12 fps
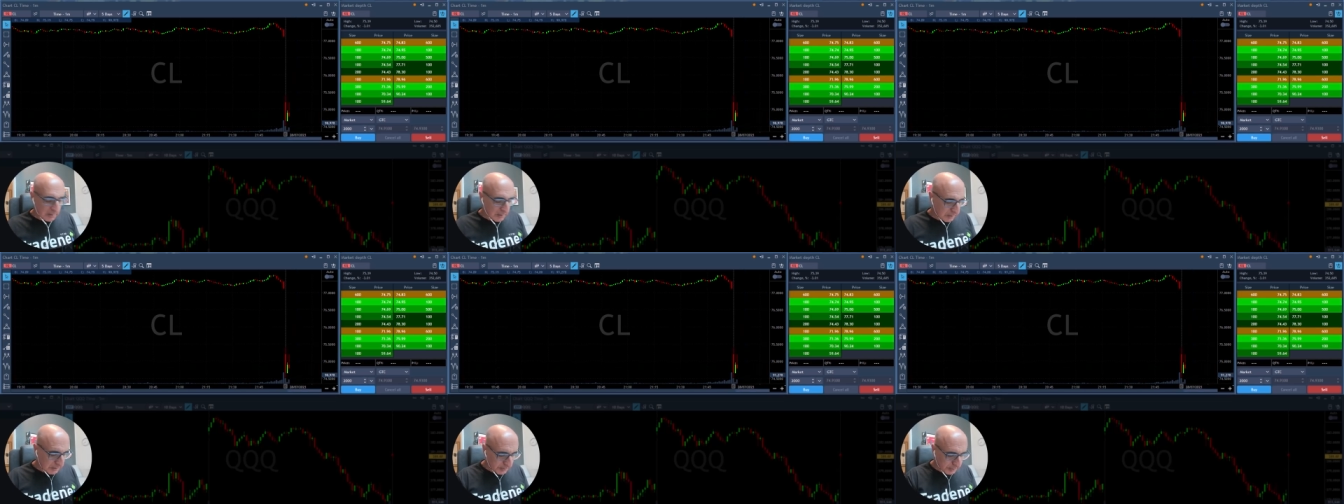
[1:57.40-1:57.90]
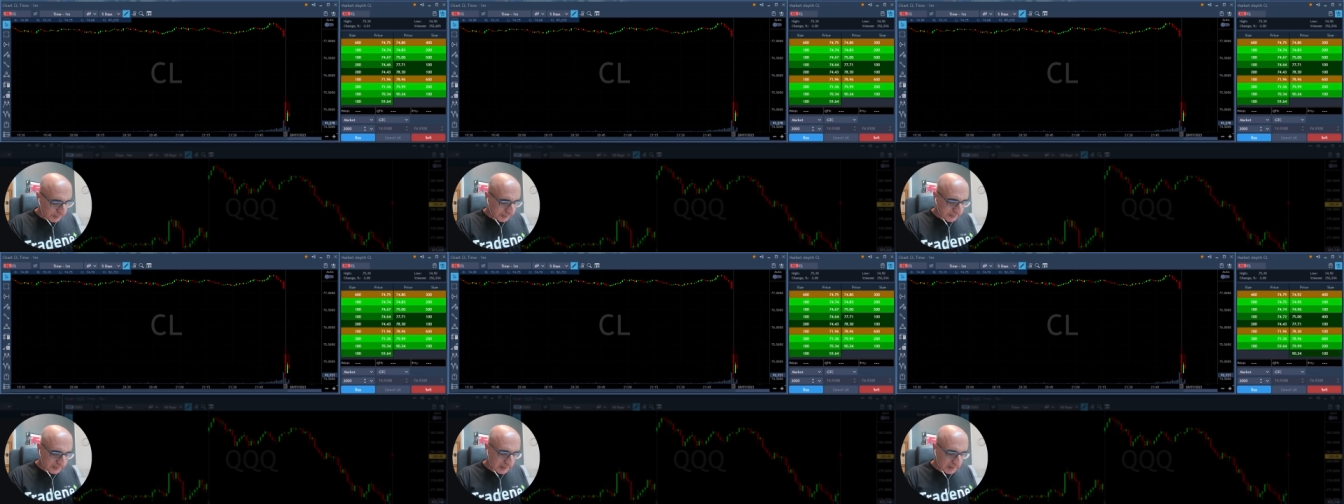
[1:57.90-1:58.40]
I'm gonna post
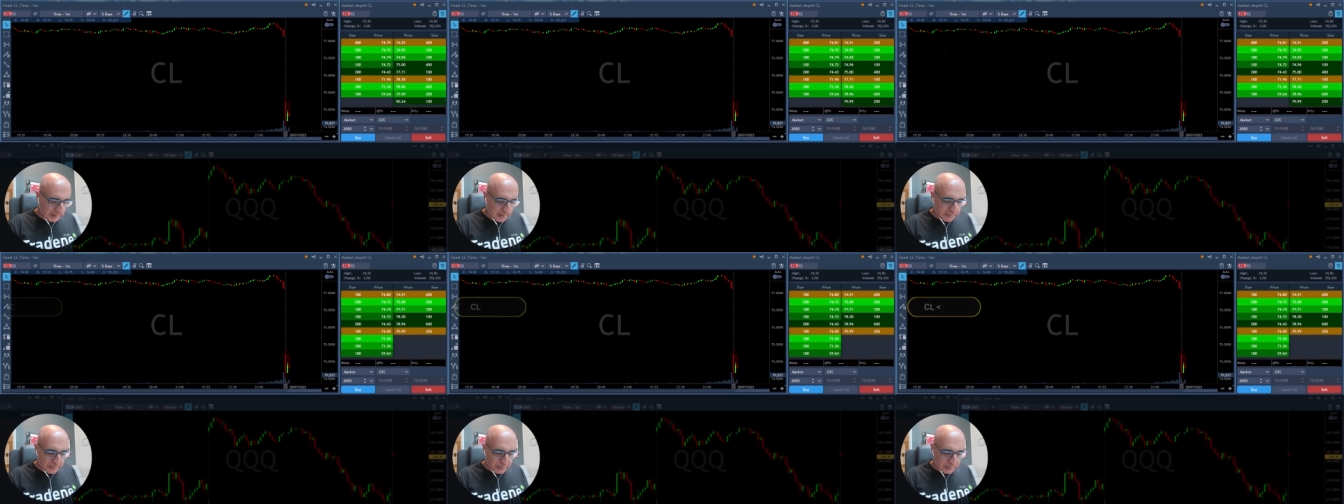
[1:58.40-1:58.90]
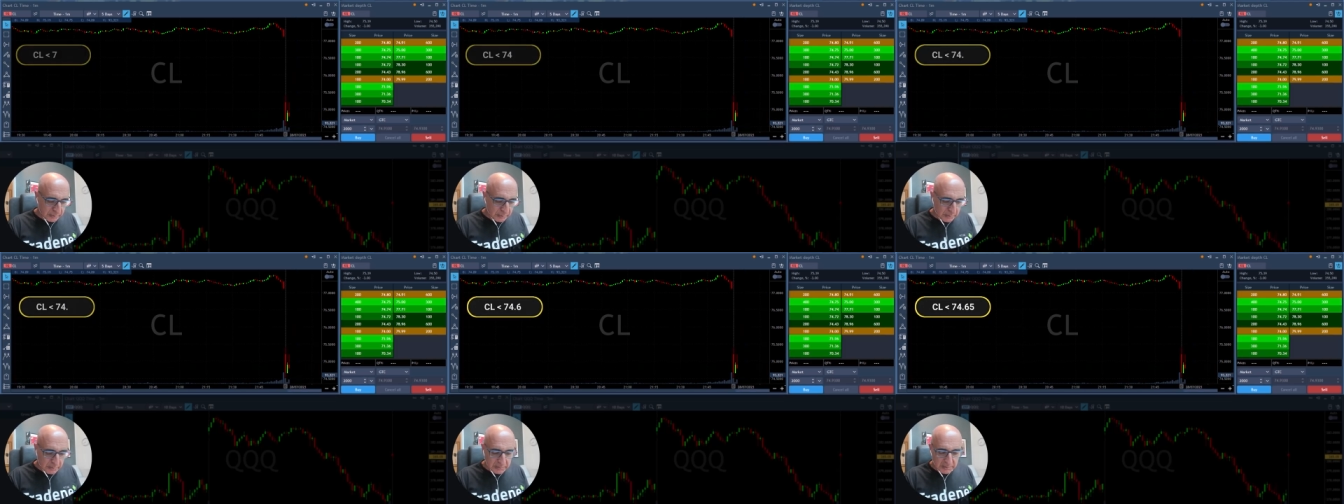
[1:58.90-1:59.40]
CL falls
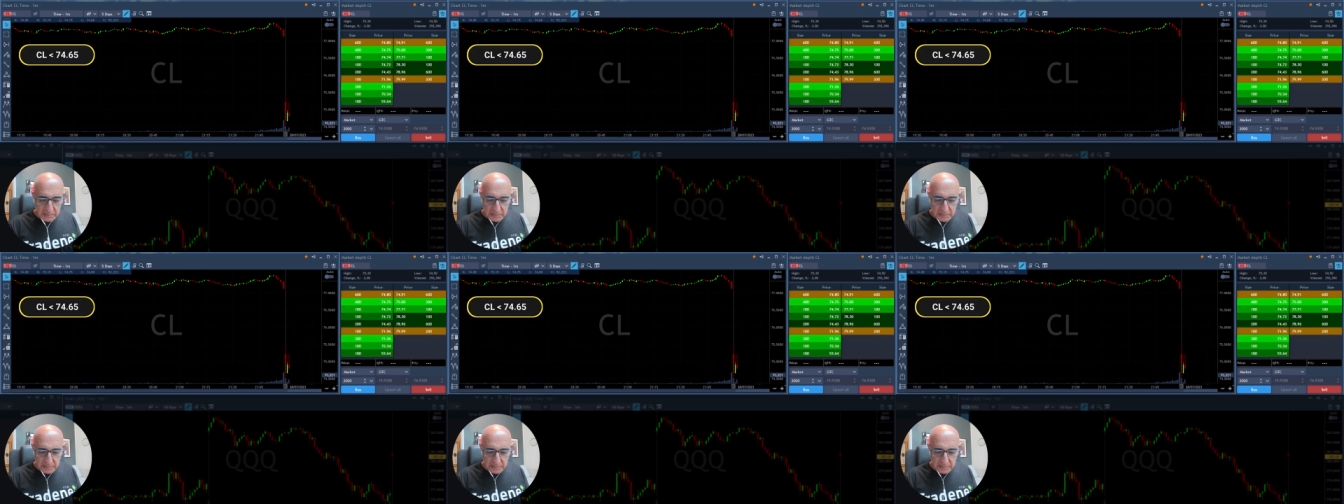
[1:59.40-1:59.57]
short under